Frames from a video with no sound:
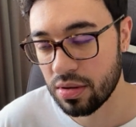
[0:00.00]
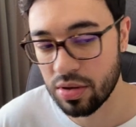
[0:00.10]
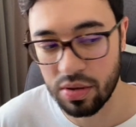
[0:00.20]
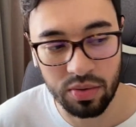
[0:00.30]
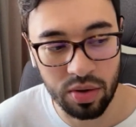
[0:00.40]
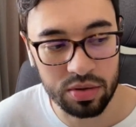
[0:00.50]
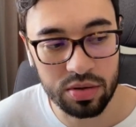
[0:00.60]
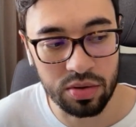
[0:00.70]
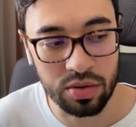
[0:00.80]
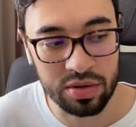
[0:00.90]
So
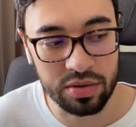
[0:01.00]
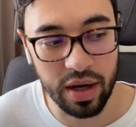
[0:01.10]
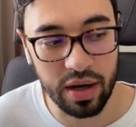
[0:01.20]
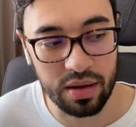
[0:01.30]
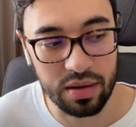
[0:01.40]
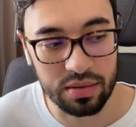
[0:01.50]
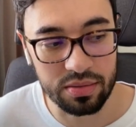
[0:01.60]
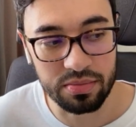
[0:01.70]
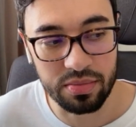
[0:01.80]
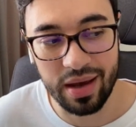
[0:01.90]
not real.
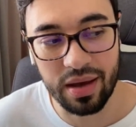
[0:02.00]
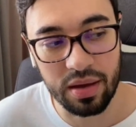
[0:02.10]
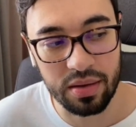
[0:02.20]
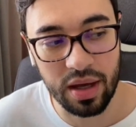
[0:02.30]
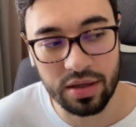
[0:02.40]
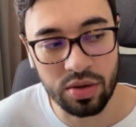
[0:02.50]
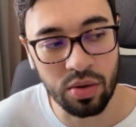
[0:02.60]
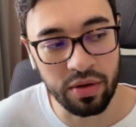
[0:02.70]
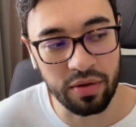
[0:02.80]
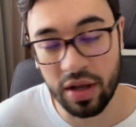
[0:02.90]
There is
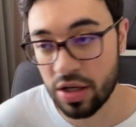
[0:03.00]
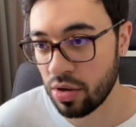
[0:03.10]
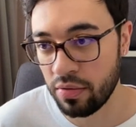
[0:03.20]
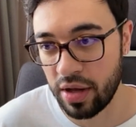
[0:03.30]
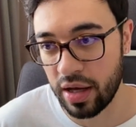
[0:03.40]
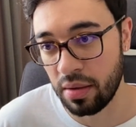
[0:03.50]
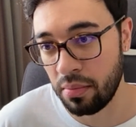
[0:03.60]
no definition of data.